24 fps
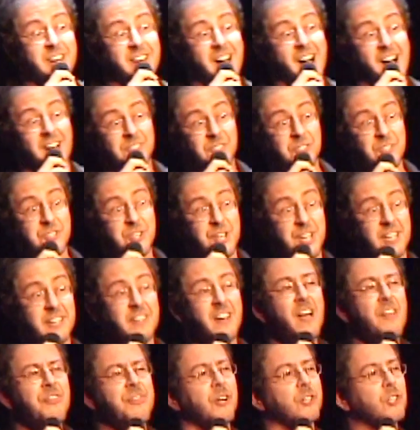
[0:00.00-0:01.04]
and oxygen.
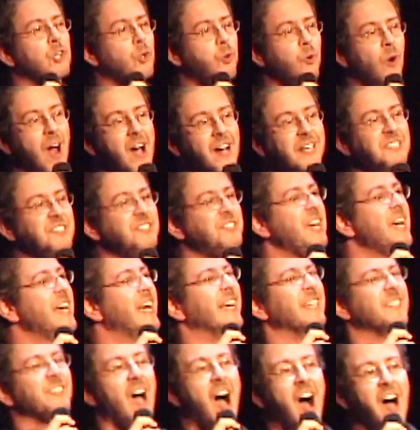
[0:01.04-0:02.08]
The crust
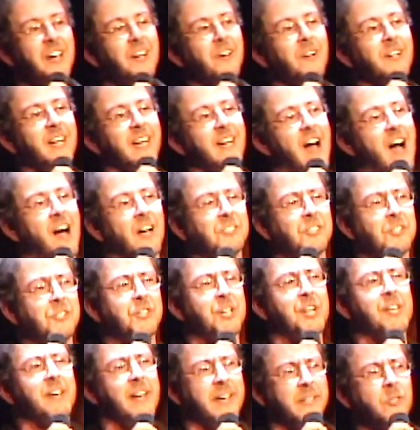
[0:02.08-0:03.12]
is iron and
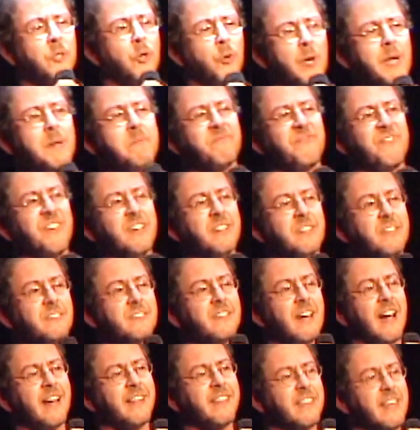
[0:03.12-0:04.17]
oxygen and
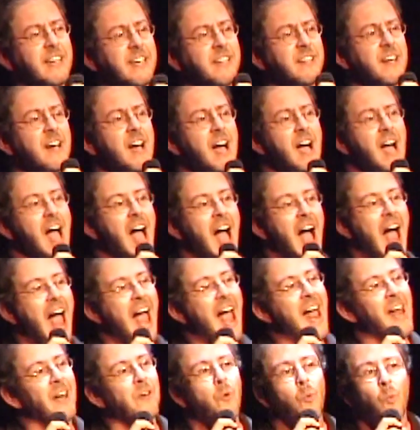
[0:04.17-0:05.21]
cream-filled, I think.
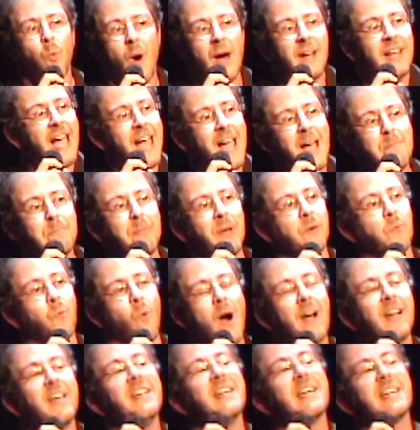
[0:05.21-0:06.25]
And what happened?
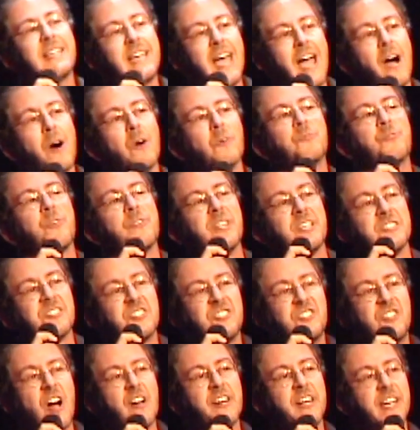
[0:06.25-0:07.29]
What can account for this
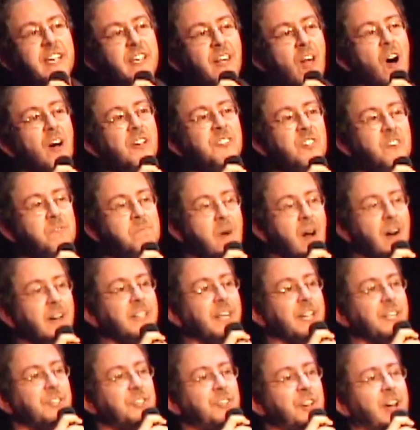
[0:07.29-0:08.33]
stunning loss of
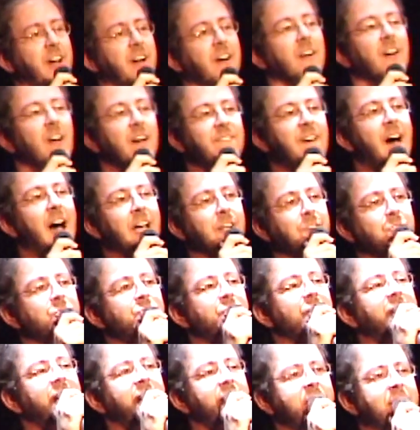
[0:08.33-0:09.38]
market share of
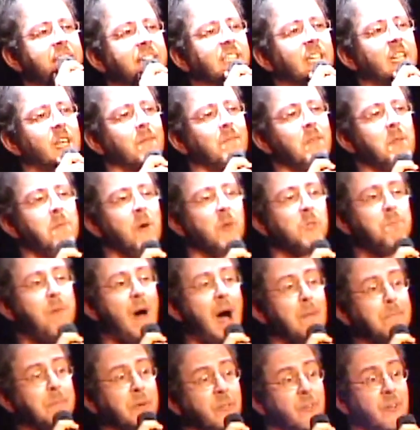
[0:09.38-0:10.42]
hydrogen and helium, the most
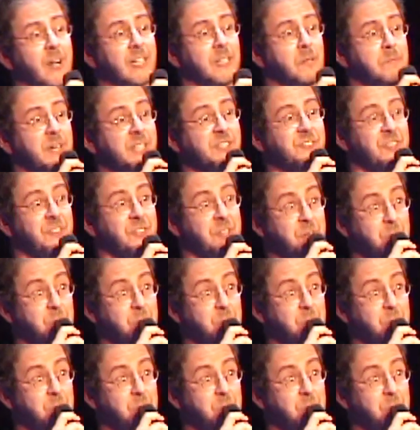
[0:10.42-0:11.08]
popular elements in the